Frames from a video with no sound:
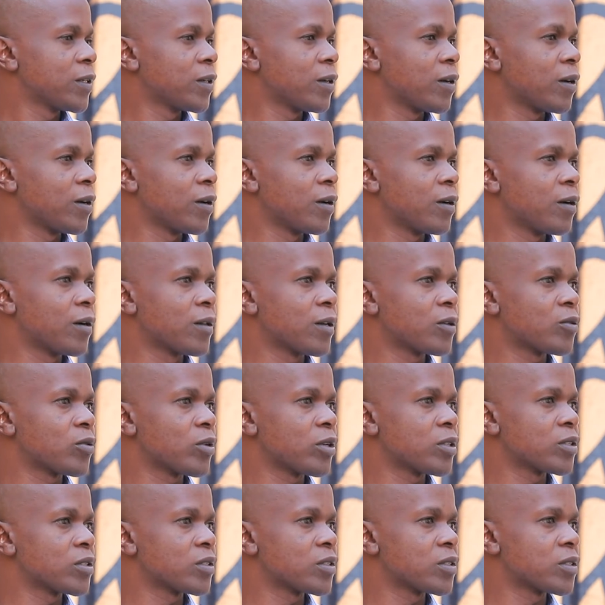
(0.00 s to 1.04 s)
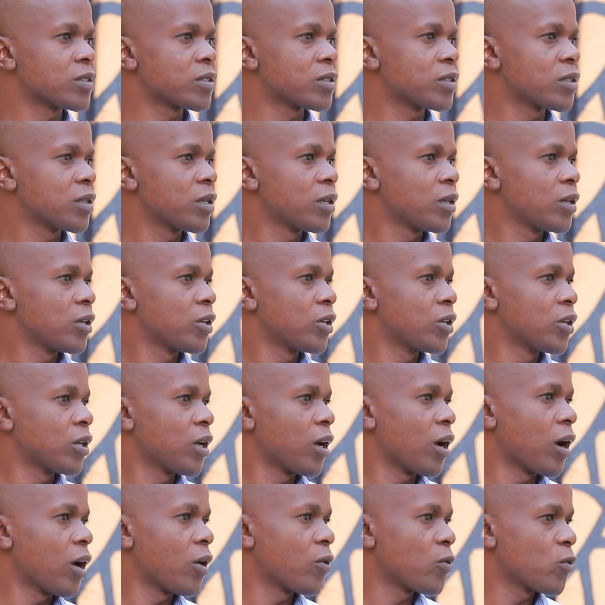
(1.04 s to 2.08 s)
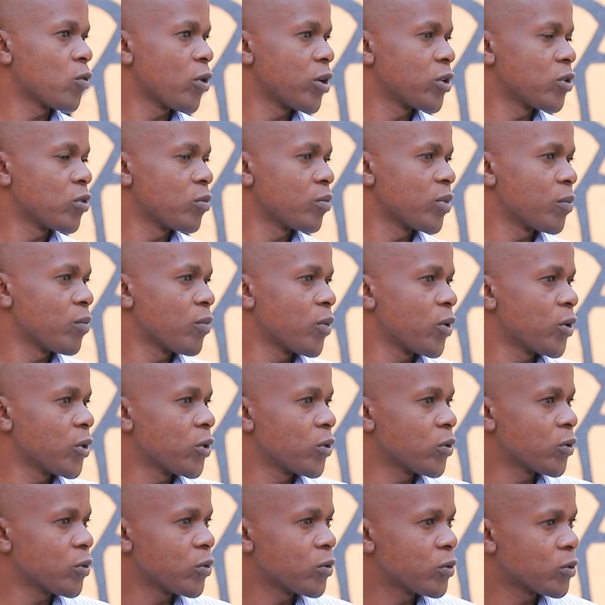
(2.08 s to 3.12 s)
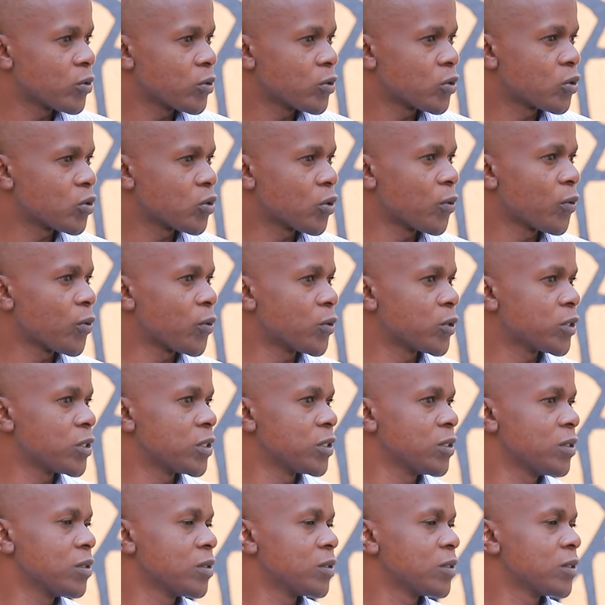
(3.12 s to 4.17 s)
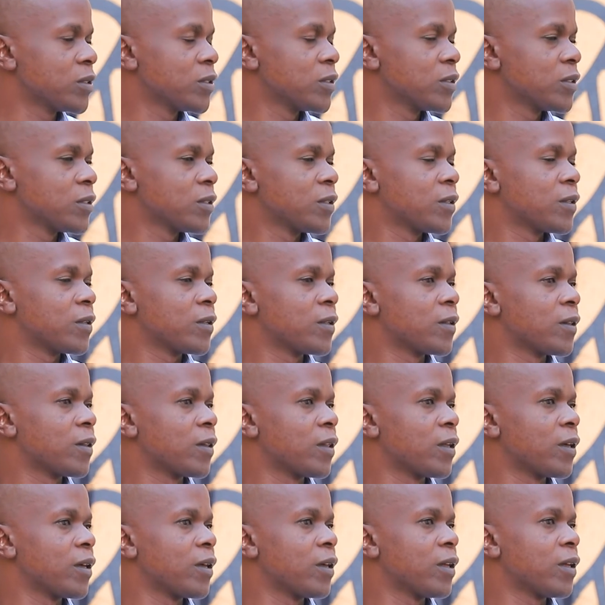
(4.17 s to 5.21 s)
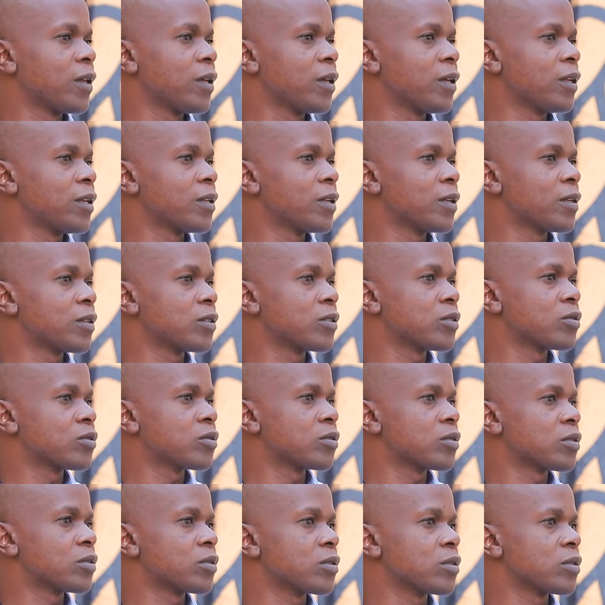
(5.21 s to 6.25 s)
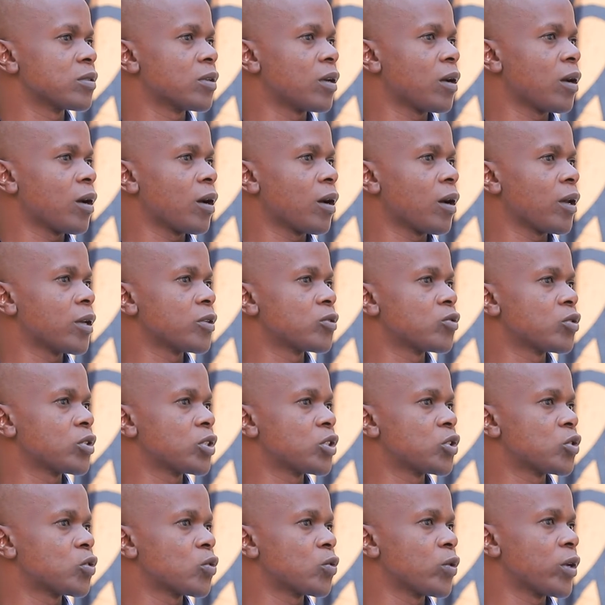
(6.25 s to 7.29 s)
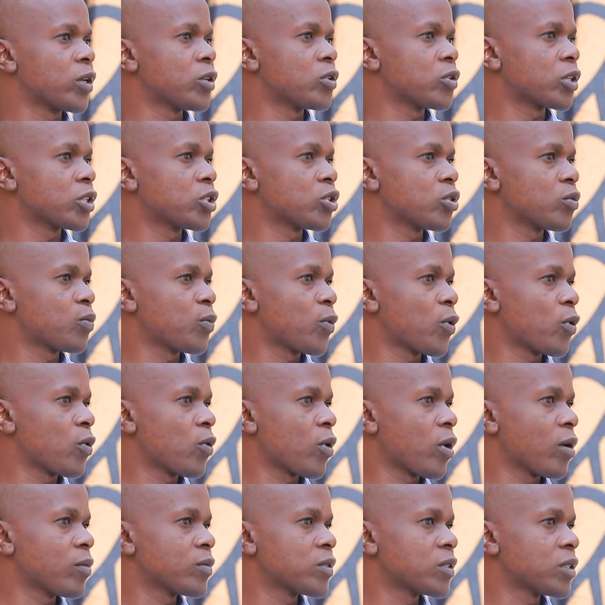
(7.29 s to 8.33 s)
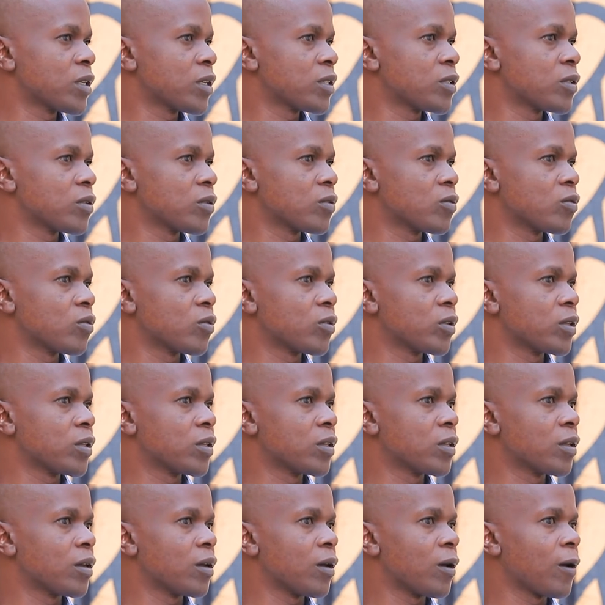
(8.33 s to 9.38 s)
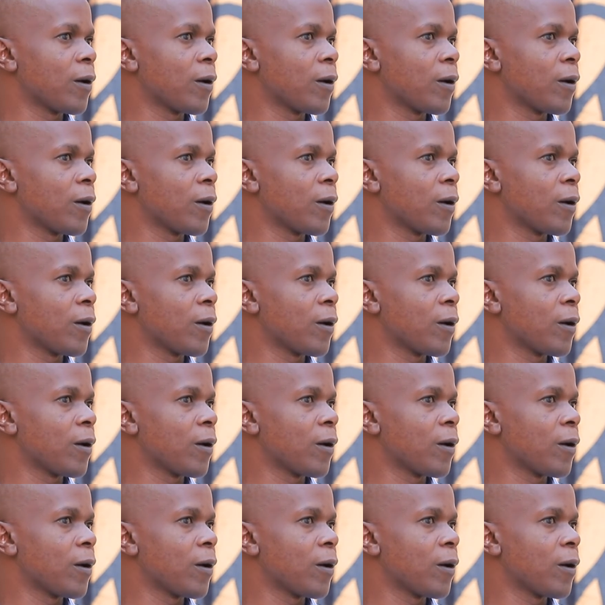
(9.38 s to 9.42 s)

That was Arua Yumbe Moyo Soroti. Then I switched to education programs, starting with